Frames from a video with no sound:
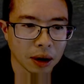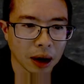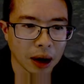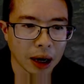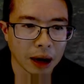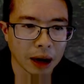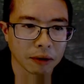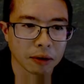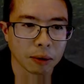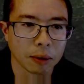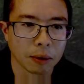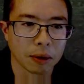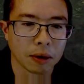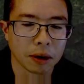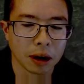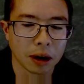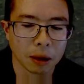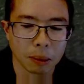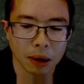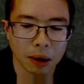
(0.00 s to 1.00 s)
I have to
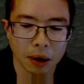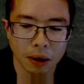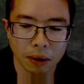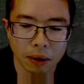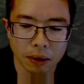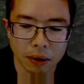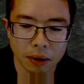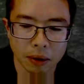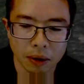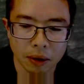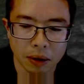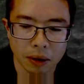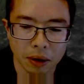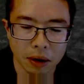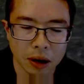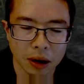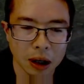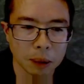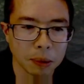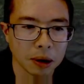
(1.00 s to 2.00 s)
worry about
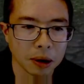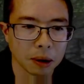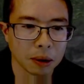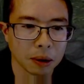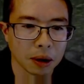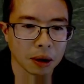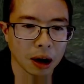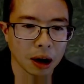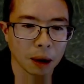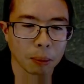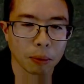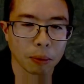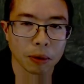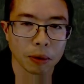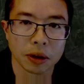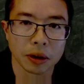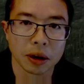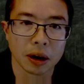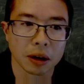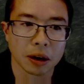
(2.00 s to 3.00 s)
keeping up
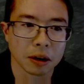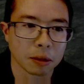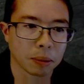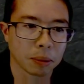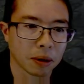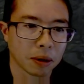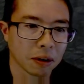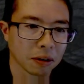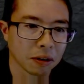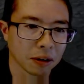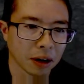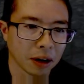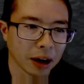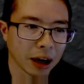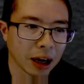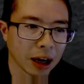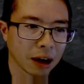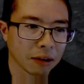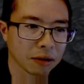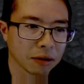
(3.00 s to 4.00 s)
with the other person. I
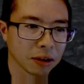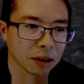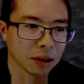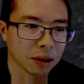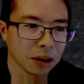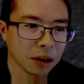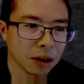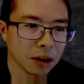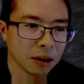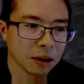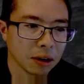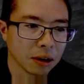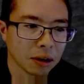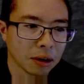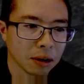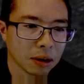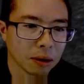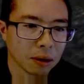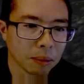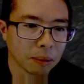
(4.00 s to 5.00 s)
have to
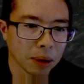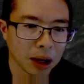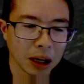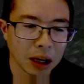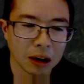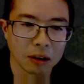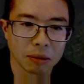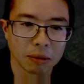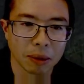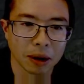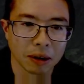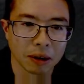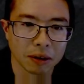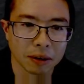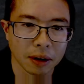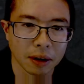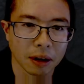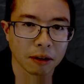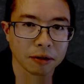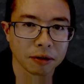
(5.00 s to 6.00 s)
pace
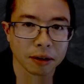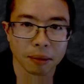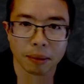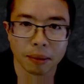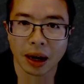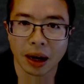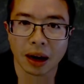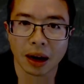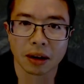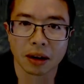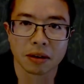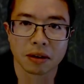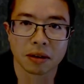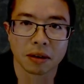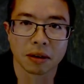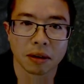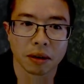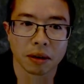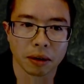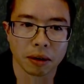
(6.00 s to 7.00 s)
myself to match
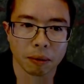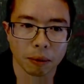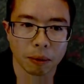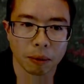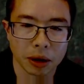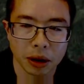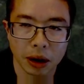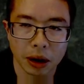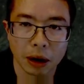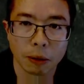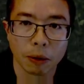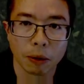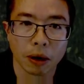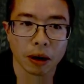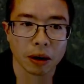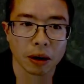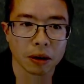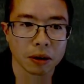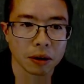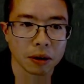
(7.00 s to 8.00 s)
what they
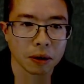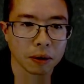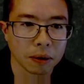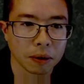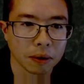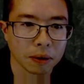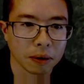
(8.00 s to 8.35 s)
want to do.